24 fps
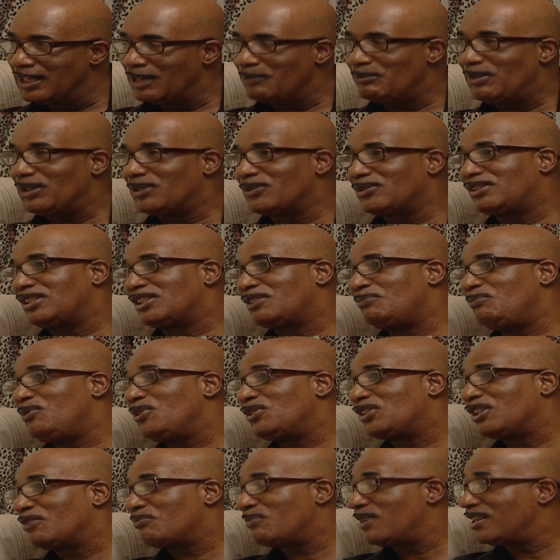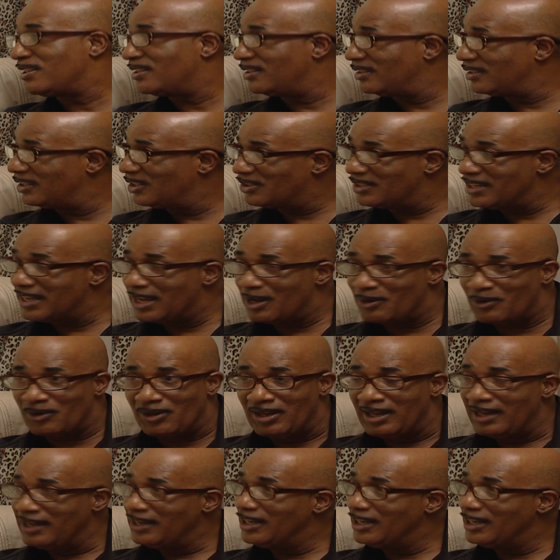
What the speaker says: Because this music business is now,